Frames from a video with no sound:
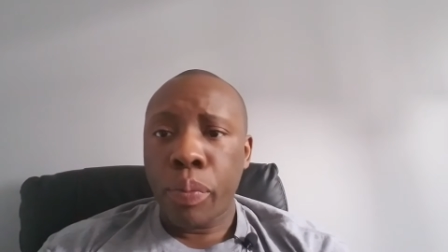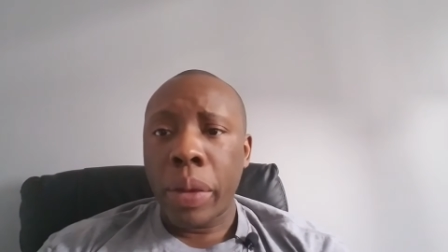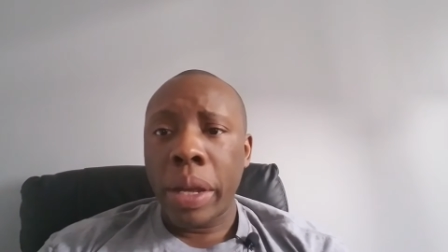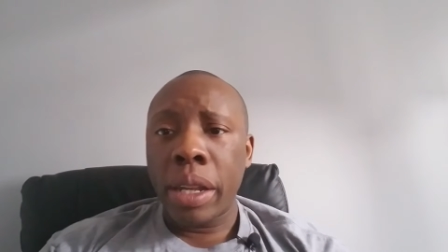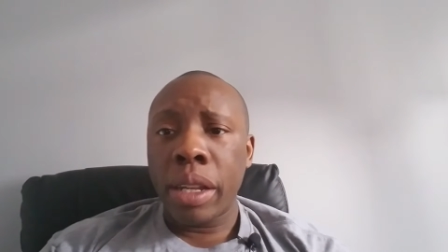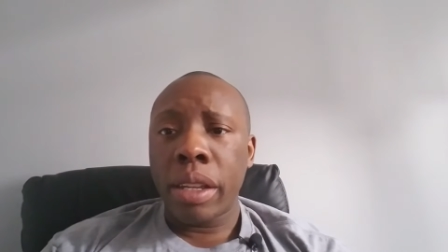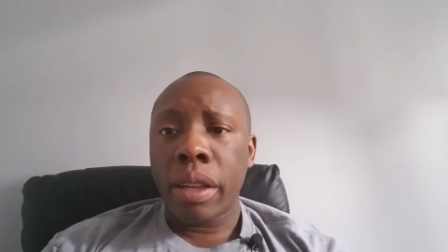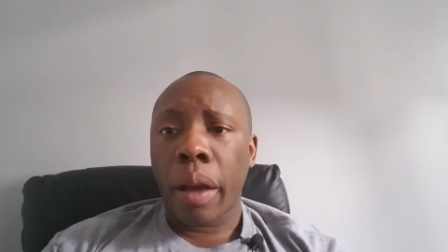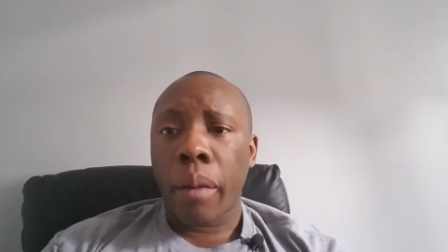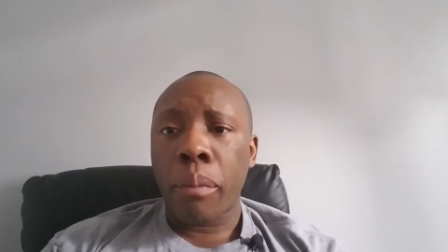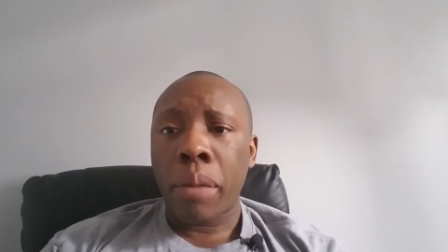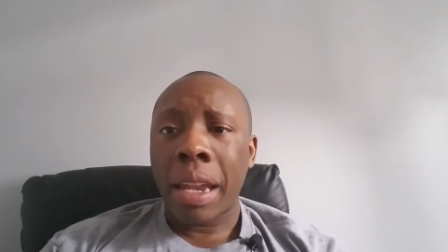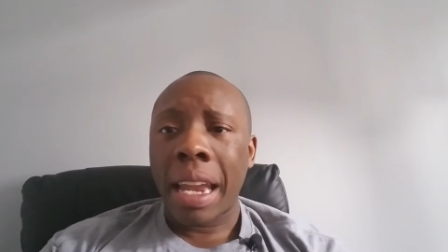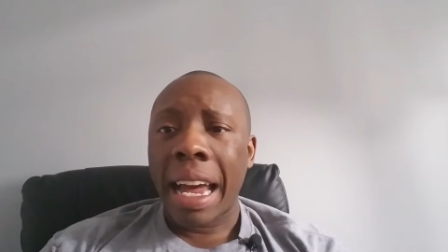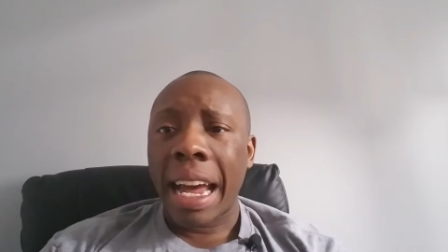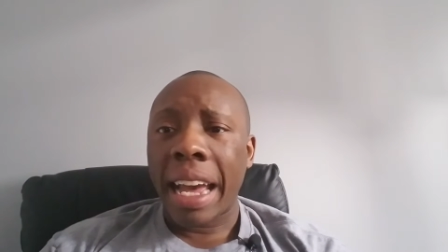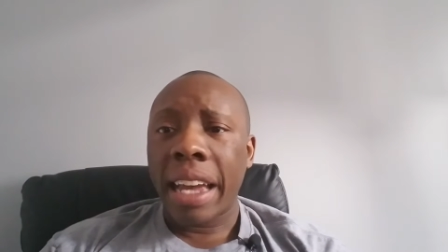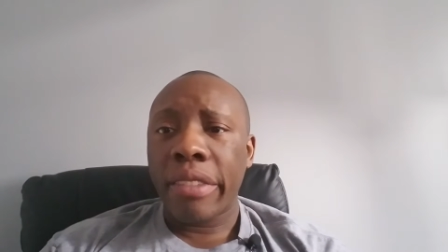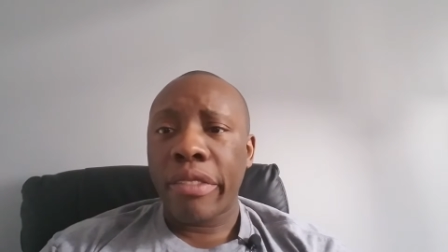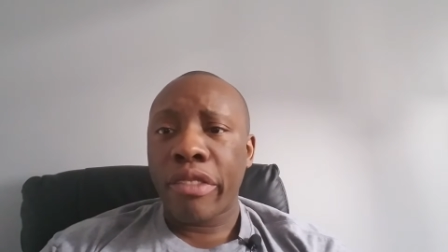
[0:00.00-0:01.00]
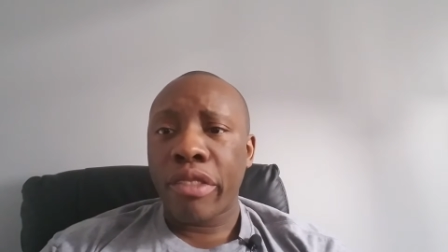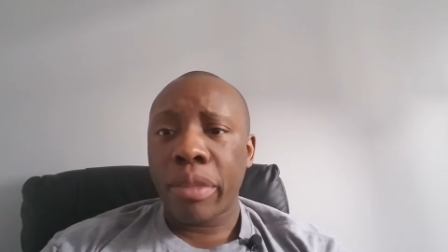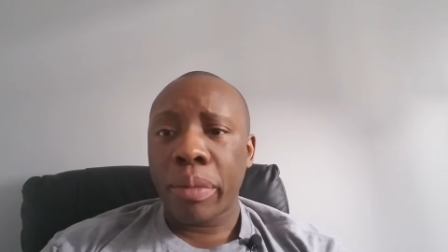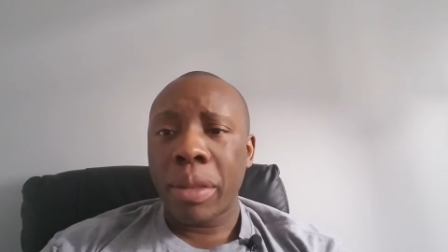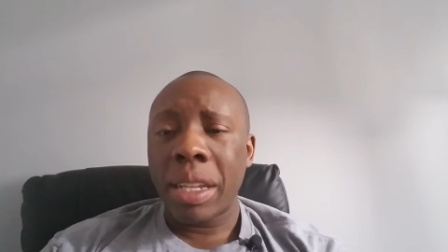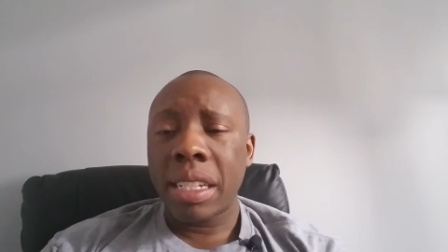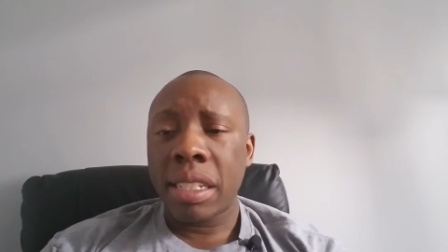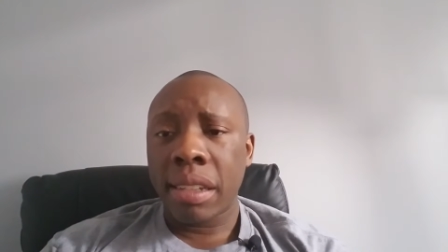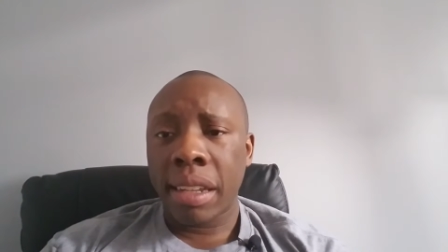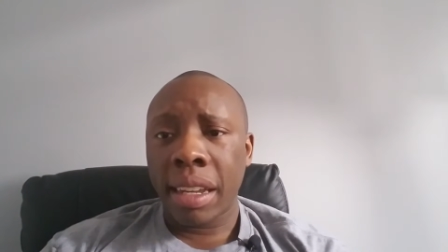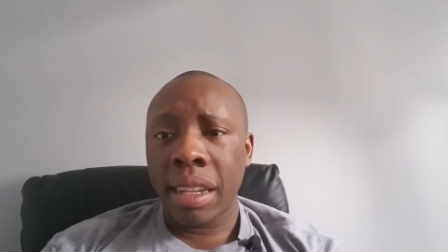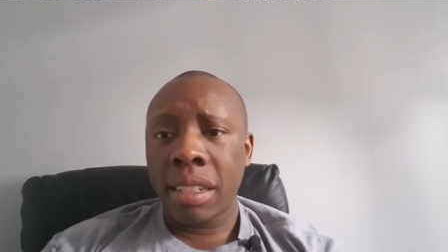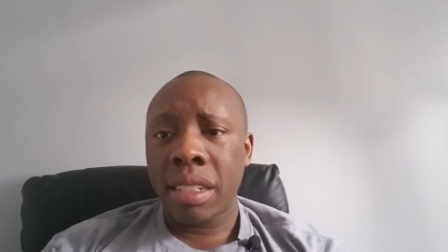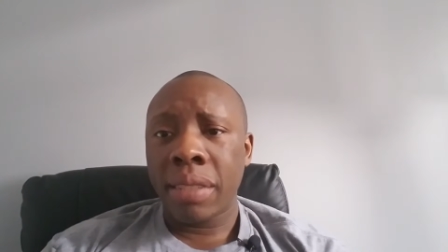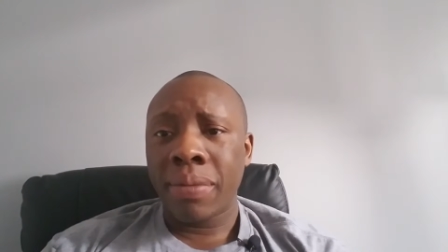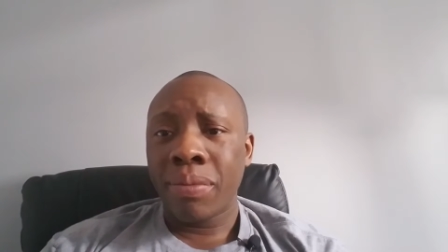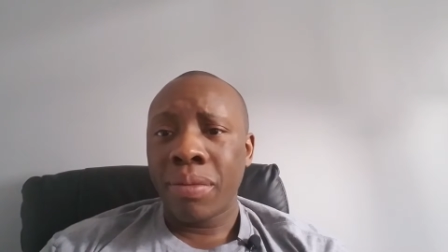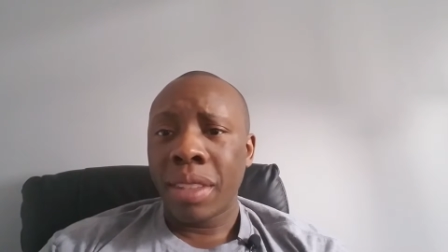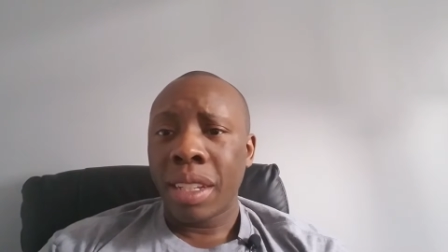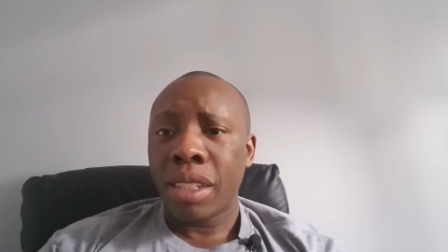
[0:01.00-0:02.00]
being applied from this
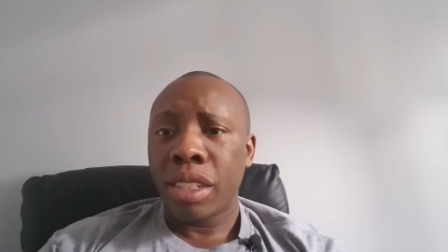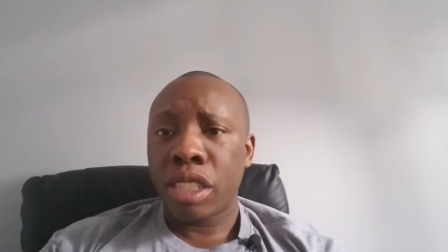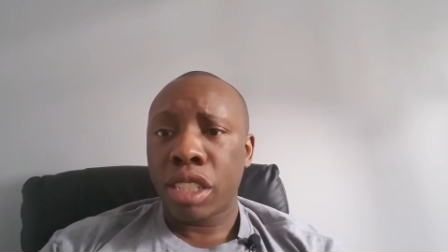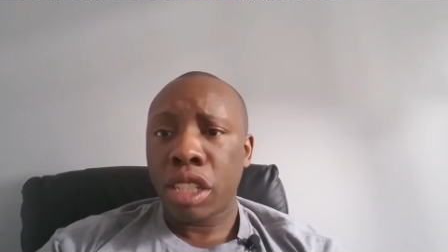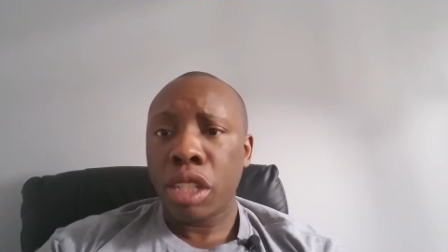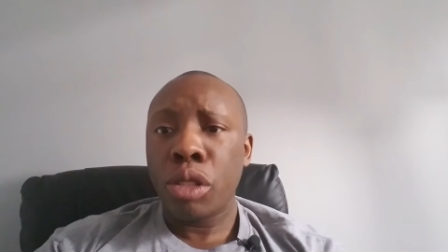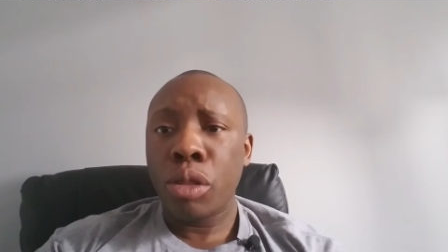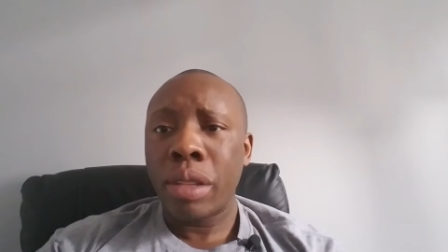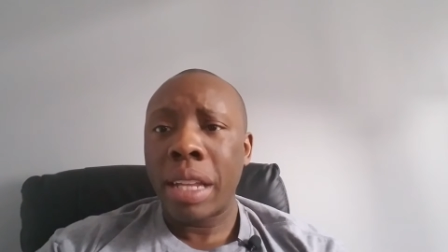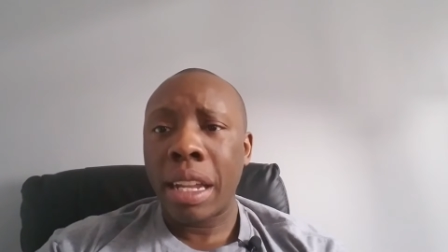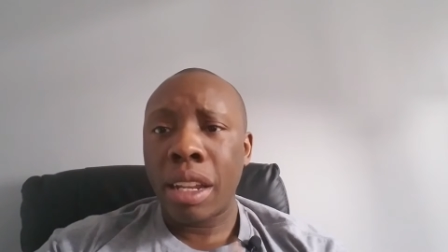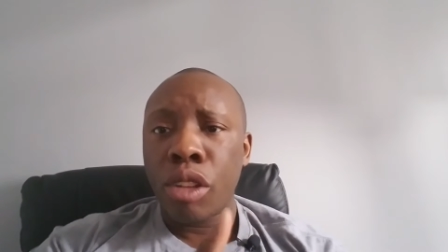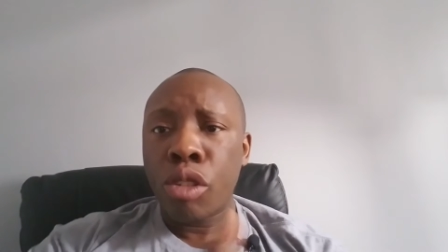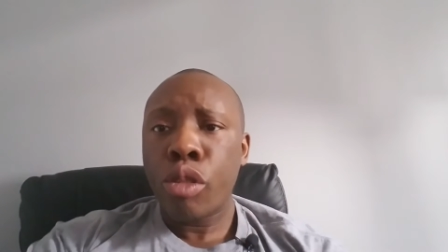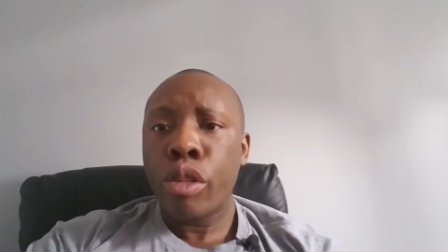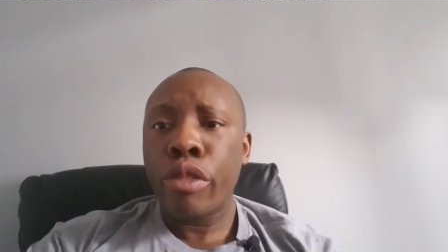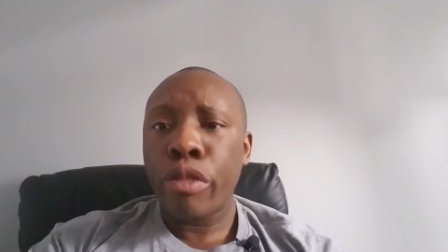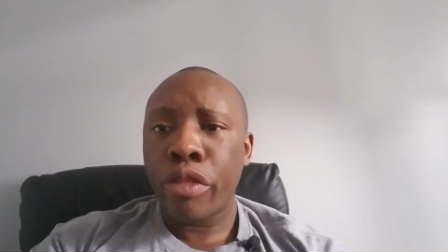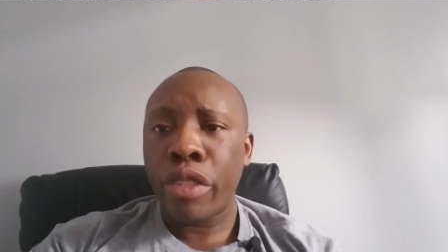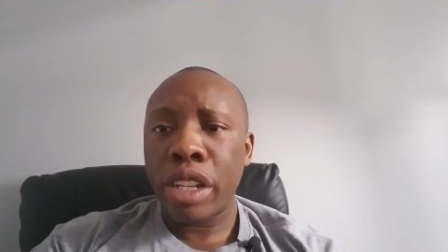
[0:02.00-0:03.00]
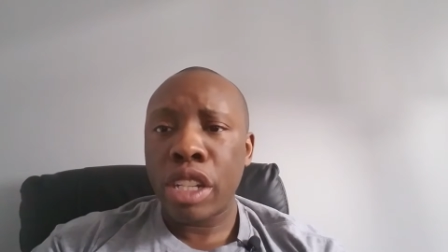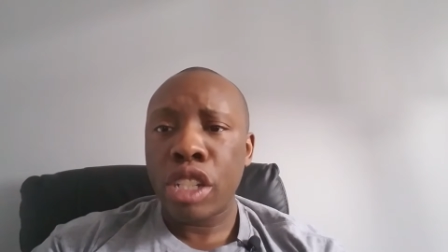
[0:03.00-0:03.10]
case show you that law,